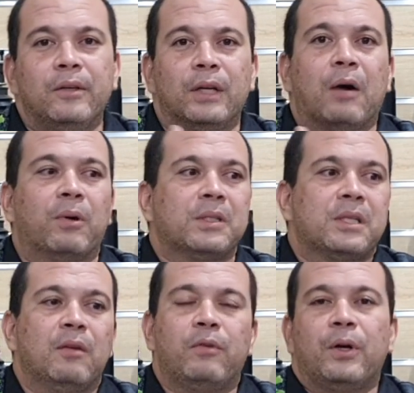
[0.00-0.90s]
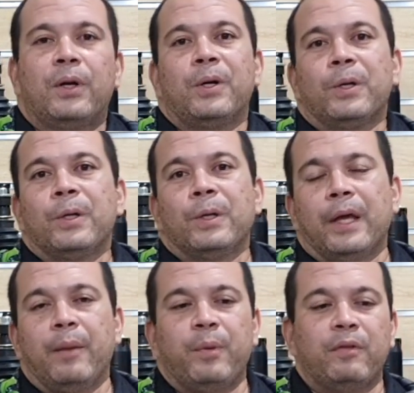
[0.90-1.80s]
our silver
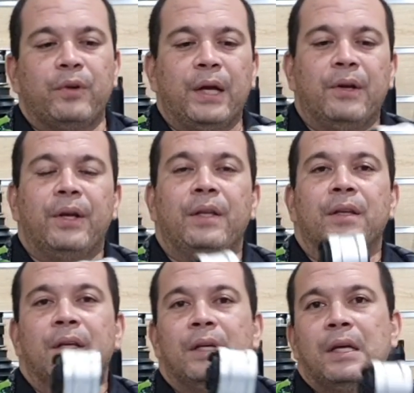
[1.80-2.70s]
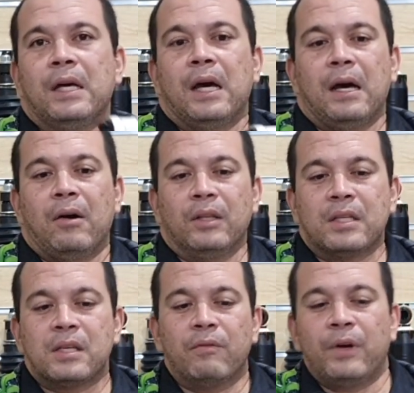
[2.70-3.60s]
NP300, on the
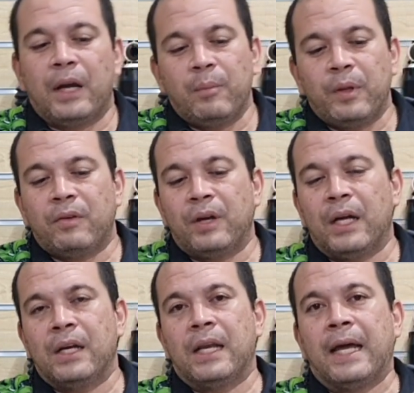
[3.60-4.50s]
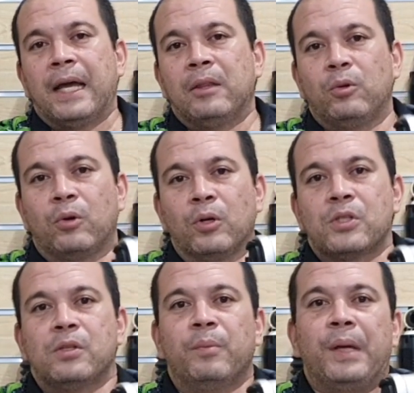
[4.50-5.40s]
silver NP300, I had to
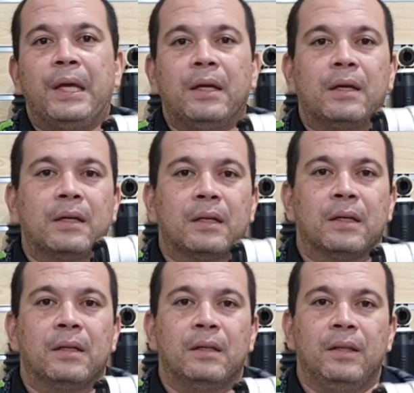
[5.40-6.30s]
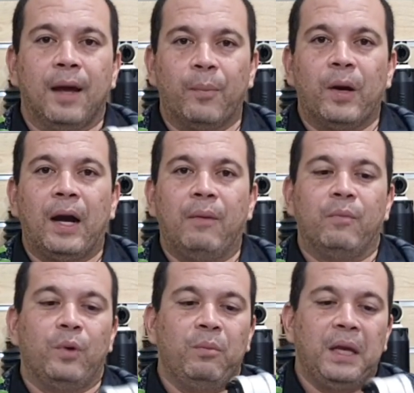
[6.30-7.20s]
custom make the upper arm.
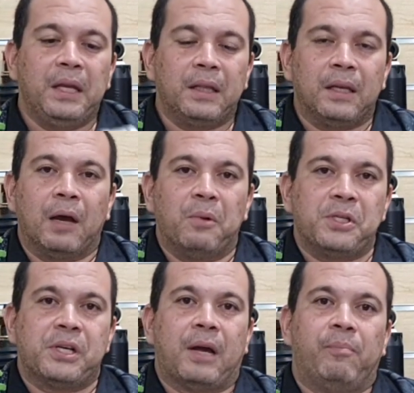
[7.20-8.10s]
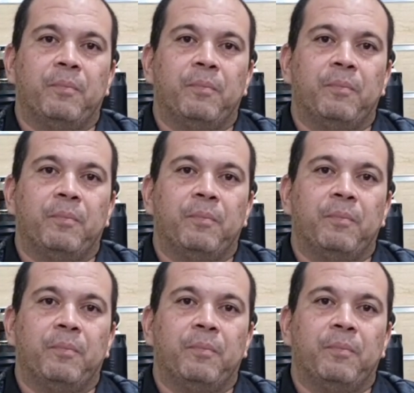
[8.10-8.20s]
We made it in our shop.